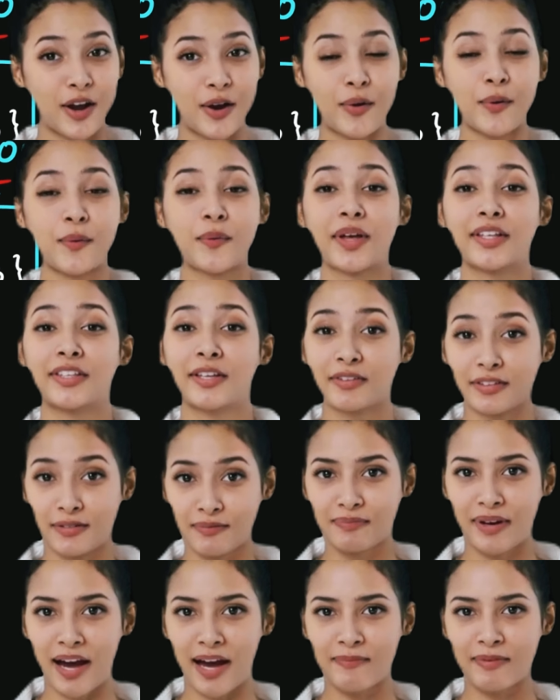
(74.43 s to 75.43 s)
One of the
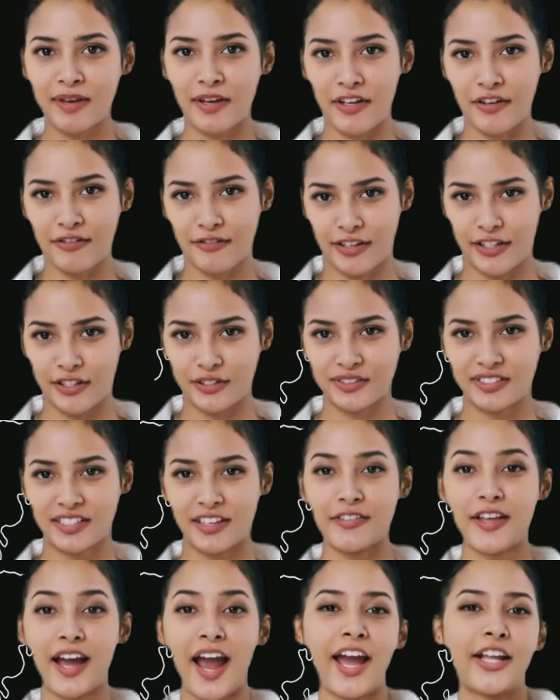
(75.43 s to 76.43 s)
primary features
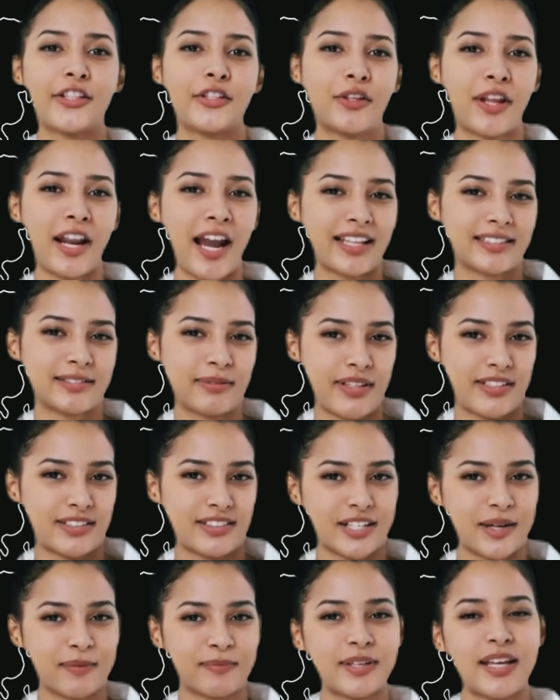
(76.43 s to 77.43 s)
of Azure Cosmos
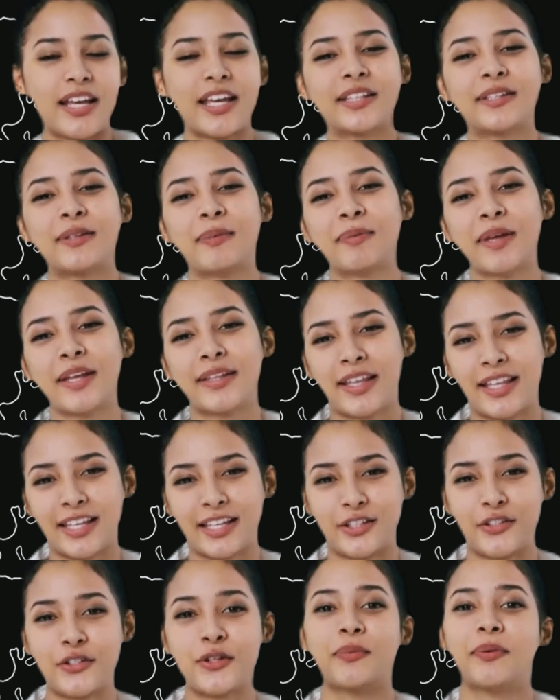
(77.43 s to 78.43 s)
DB is
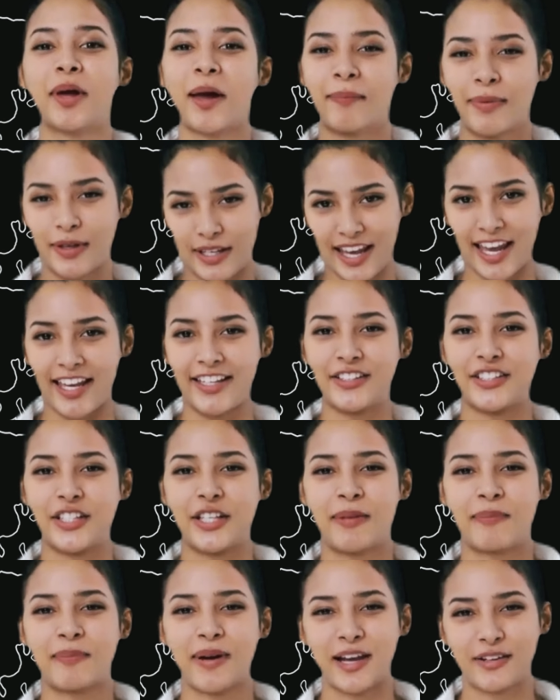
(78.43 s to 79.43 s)
ability to replicate
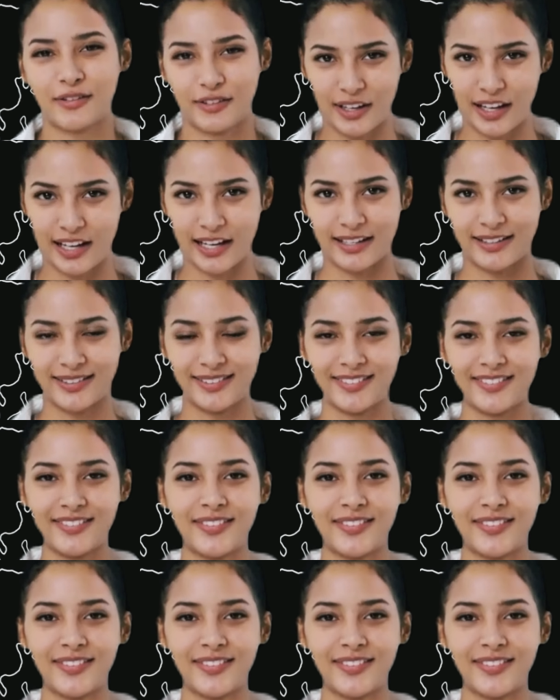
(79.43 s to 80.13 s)
geographically.